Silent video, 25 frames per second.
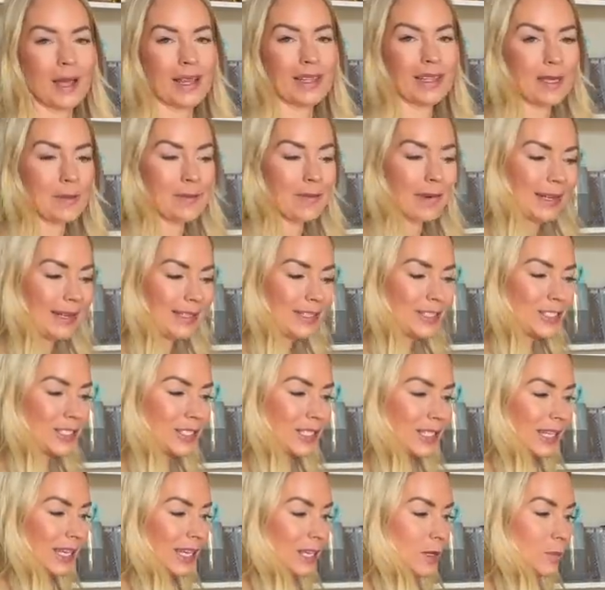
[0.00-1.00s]
and they managed
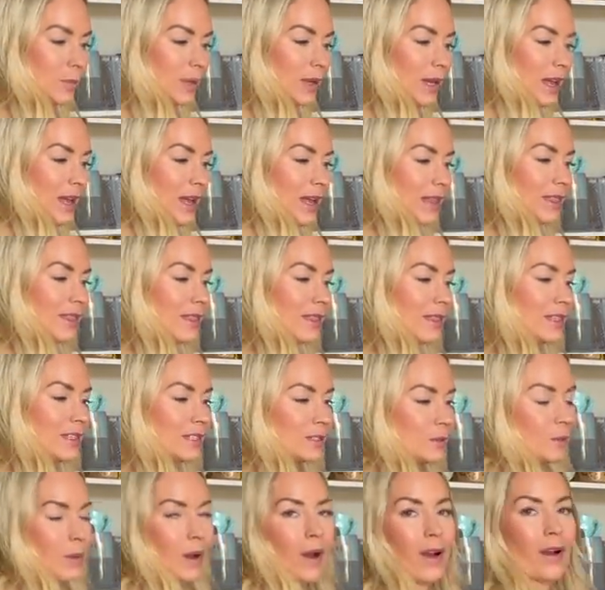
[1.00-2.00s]
to keep
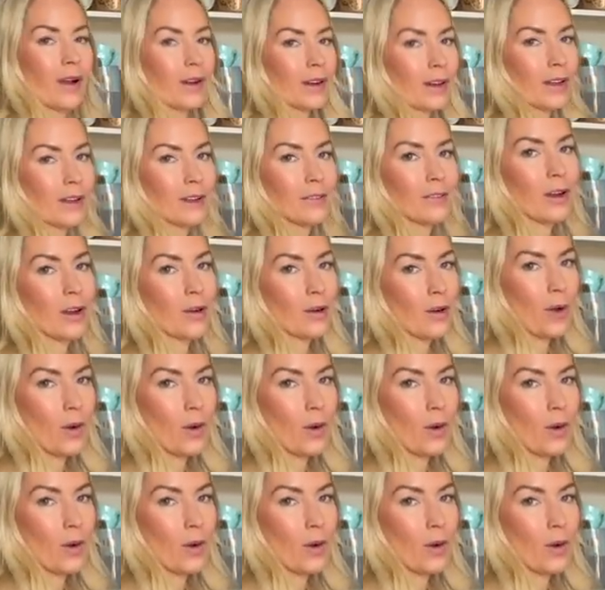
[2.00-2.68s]
this part of our